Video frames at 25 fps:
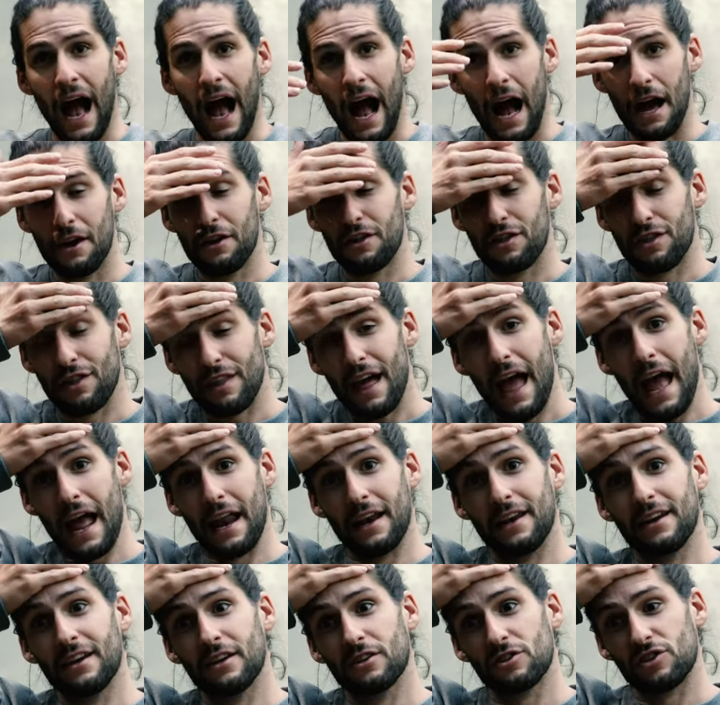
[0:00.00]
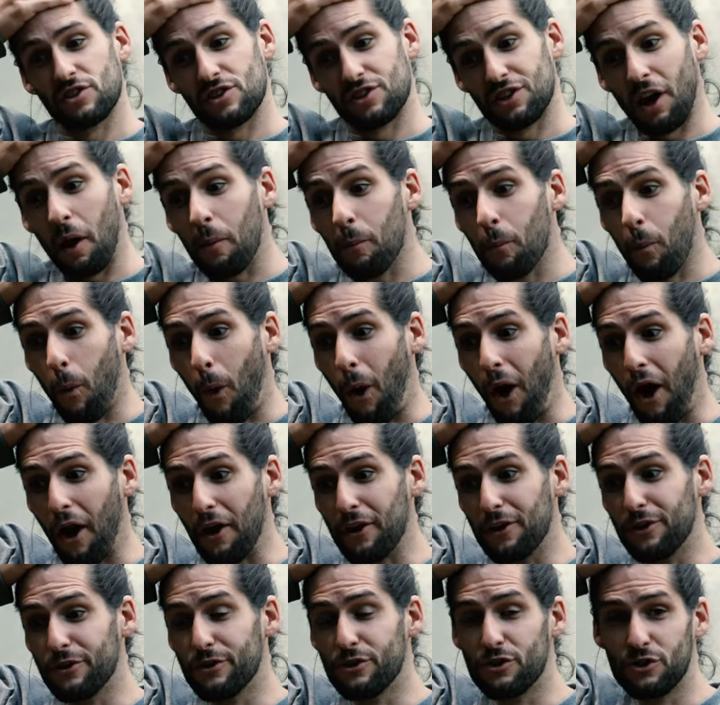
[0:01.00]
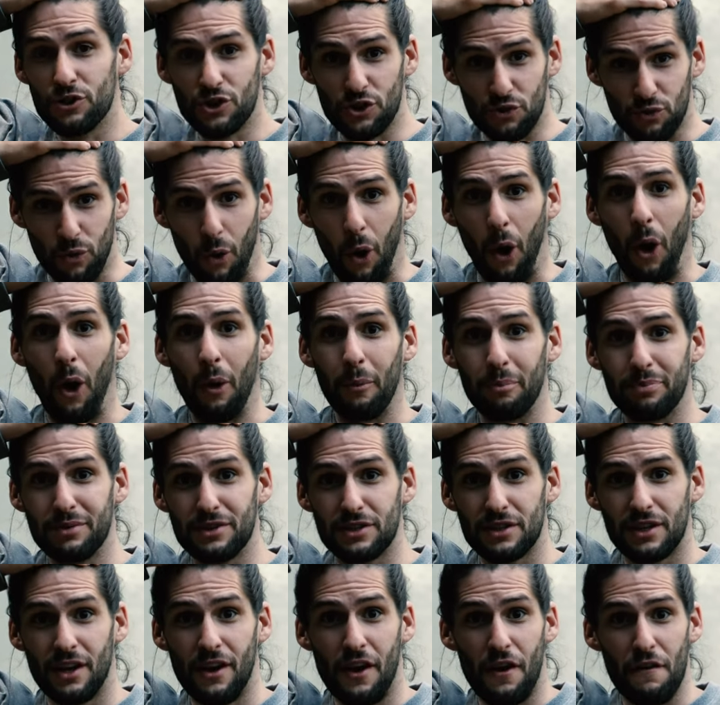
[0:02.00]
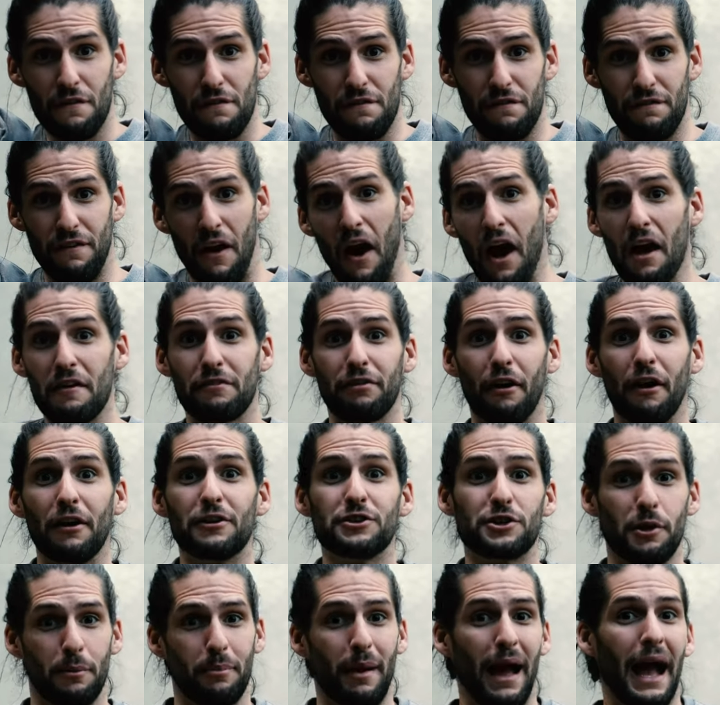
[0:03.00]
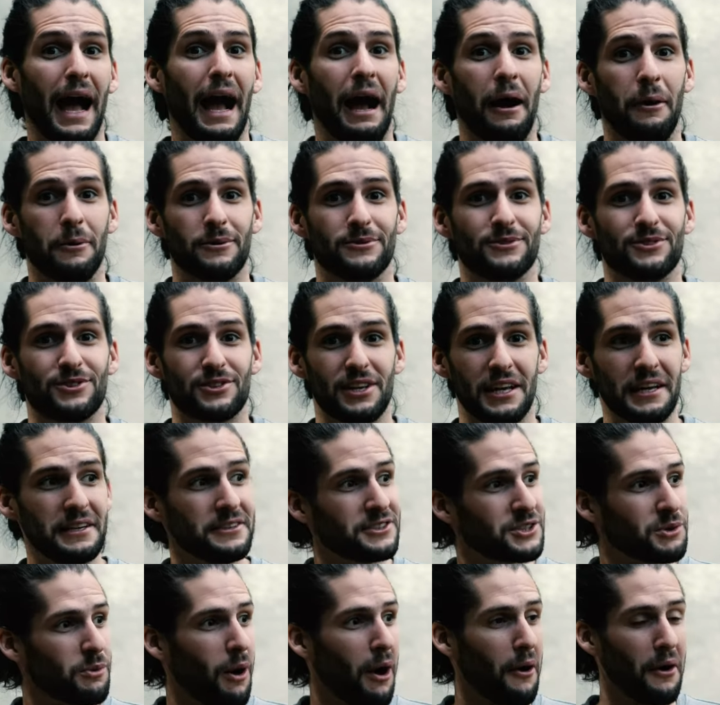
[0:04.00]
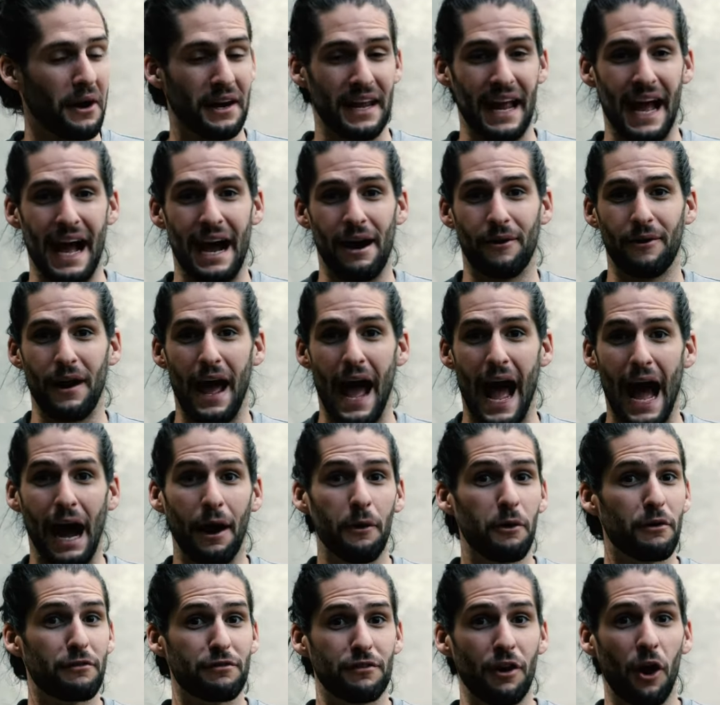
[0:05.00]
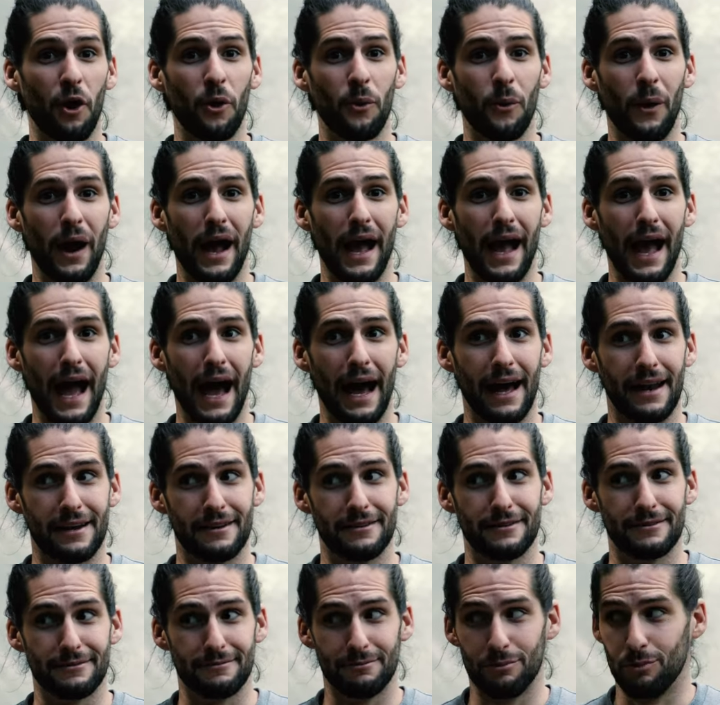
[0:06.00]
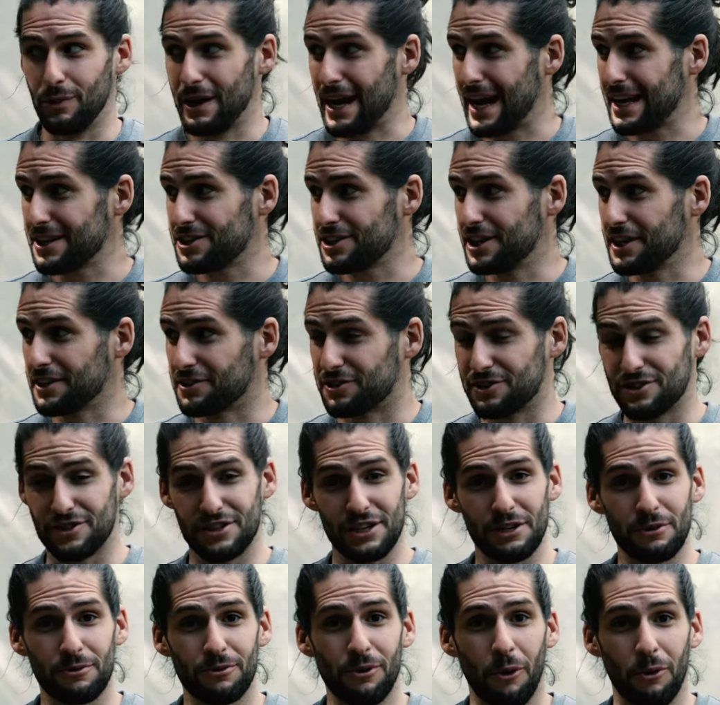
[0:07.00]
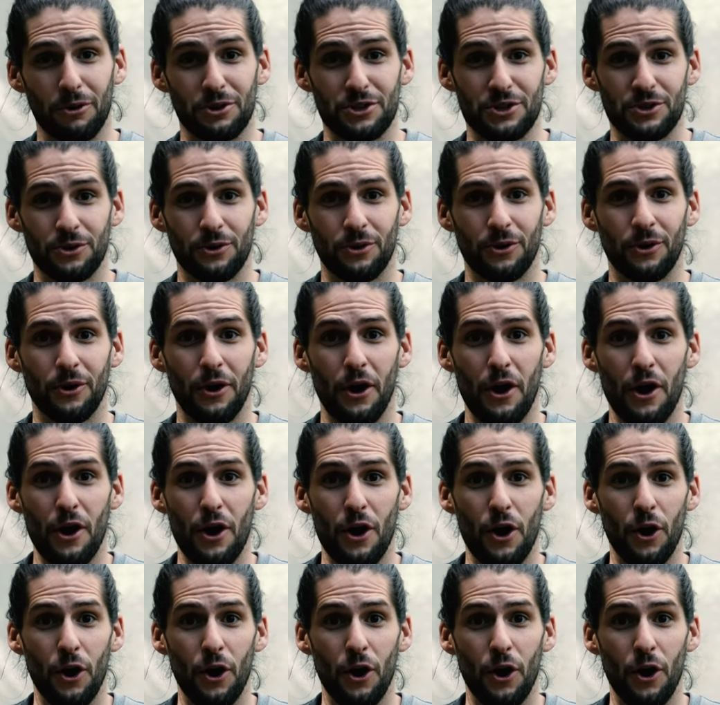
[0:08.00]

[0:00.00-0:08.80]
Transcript: And then someone dropped £500 into our account out of nowhere, and we actually are still not sure